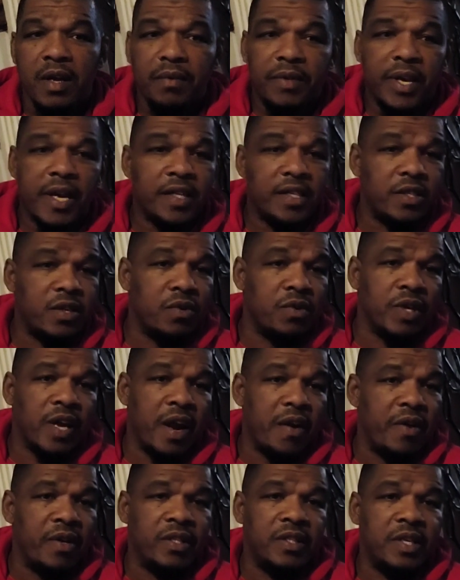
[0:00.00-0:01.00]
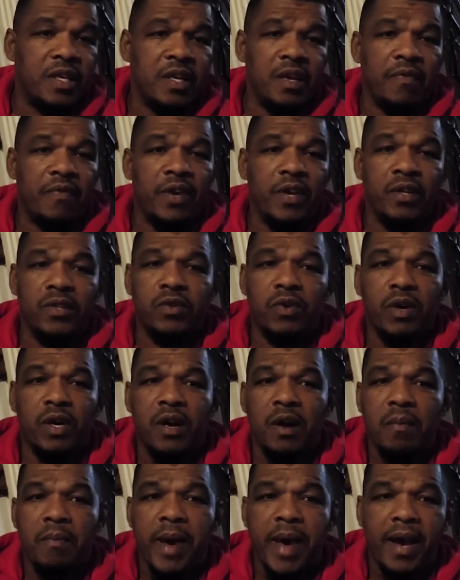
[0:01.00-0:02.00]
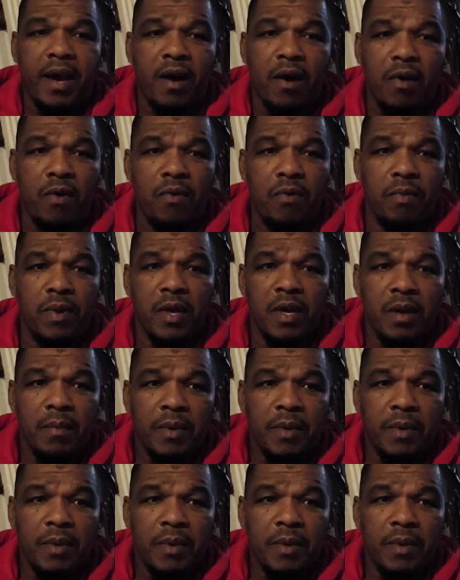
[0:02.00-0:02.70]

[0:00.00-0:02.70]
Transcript: there's no guarantee if he's going to come back home,